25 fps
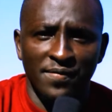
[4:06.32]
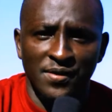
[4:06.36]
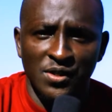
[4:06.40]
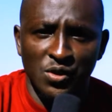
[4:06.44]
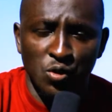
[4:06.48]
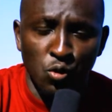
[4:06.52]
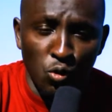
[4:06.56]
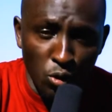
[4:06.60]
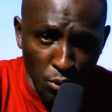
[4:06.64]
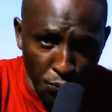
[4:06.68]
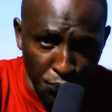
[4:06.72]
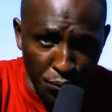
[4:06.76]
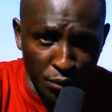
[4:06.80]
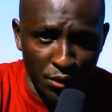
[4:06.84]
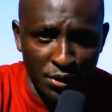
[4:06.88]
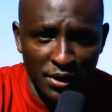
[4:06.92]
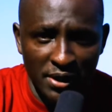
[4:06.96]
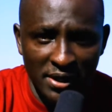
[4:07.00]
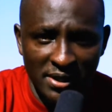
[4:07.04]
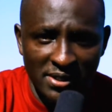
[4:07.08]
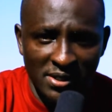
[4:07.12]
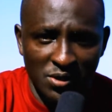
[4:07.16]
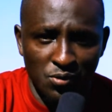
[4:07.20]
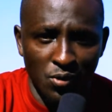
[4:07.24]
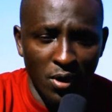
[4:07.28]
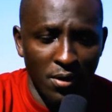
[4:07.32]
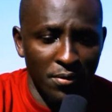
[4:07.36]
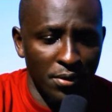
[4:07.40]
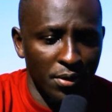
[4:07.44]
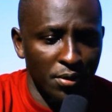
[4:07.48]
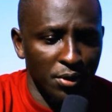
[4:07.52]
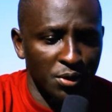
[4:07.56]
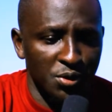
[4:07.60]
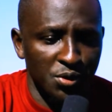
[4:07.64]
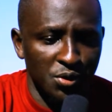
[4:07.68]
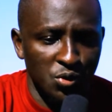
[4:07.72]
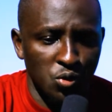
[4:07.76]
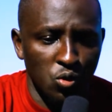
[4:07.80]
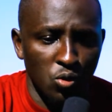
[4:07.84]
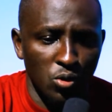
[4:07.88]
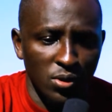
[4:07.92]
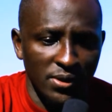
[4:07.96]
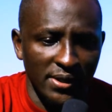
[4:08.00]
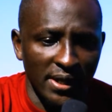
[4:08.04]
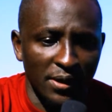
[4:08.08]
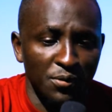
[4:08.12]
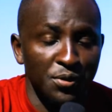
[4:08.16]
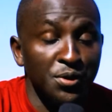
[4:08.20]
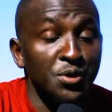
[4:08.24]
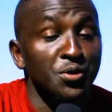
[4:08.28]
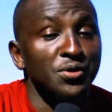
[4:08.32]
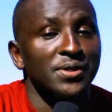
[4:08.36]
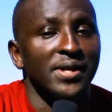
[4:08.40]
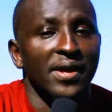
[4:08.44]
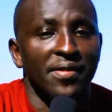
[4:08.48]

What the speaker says: school projects where we go to schools and we choose